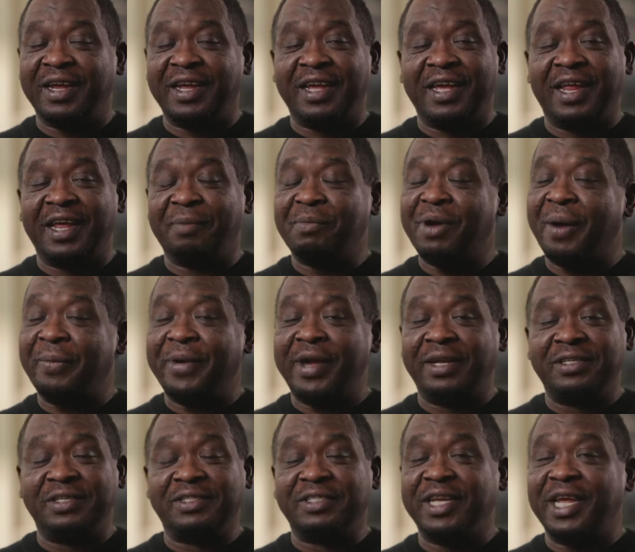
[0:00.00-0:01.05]
had, probably
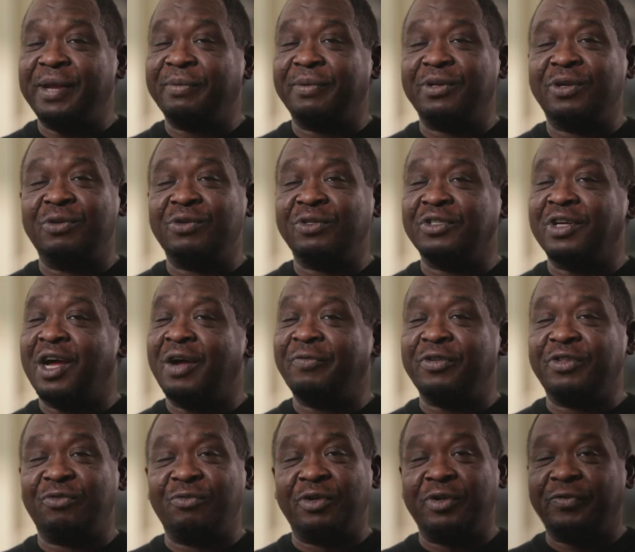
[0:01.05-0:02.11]
had the same clothes on for
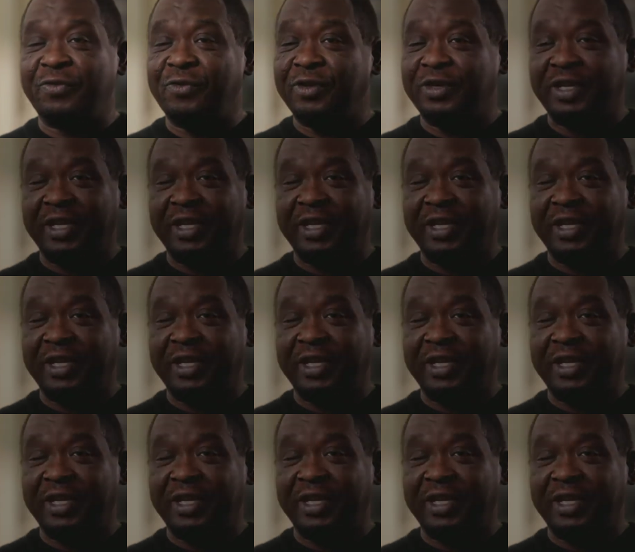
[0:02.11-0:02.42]
three or four